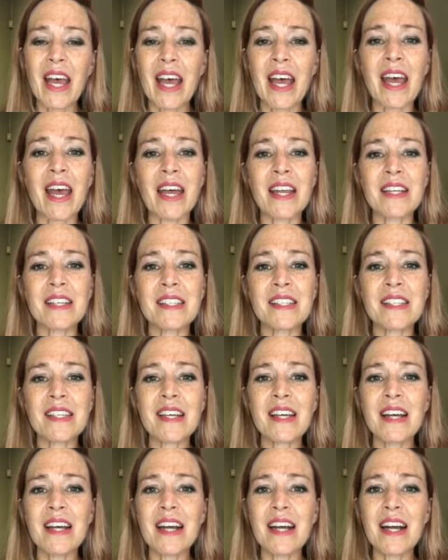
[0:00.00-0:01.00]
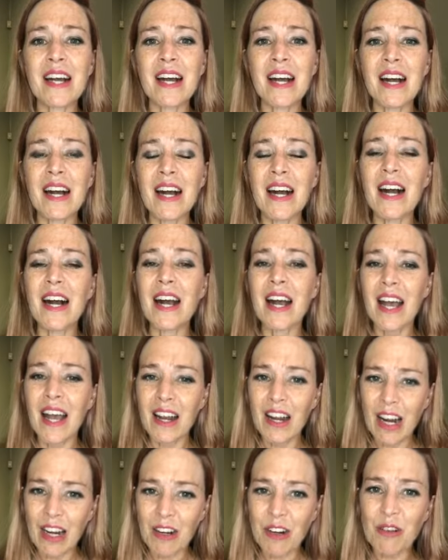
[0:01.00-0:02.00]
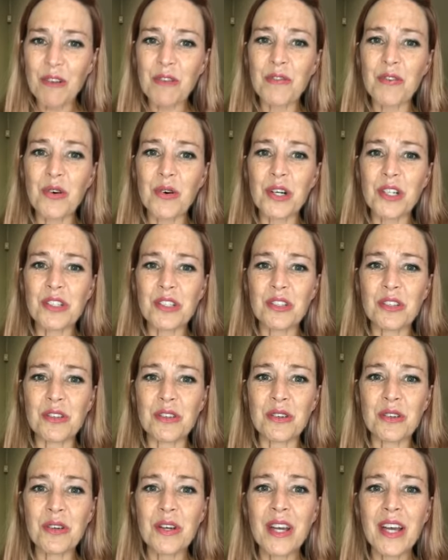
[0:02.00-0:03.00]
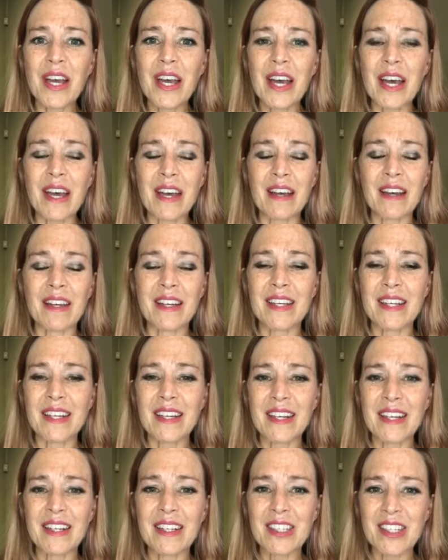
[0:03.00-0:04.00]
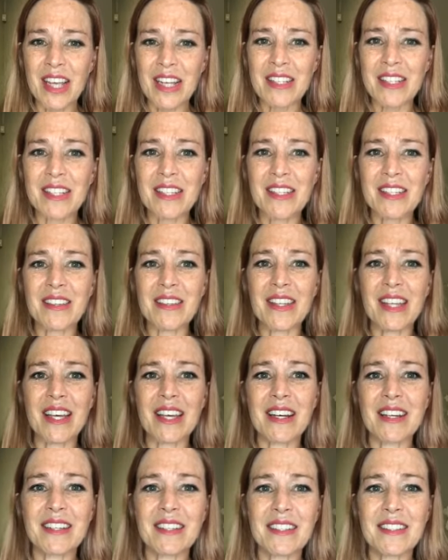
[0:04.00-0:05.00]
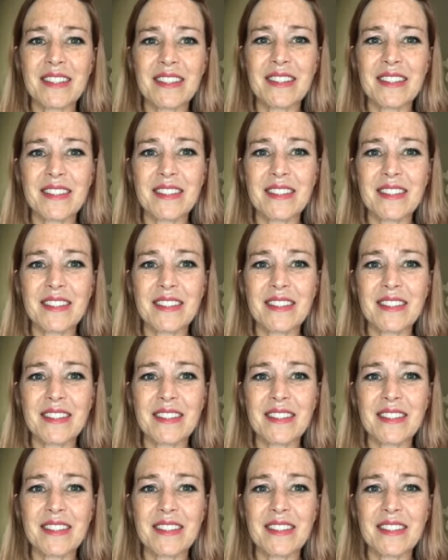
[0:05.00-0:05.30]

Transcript: And I look forward to uh, chatting to you then.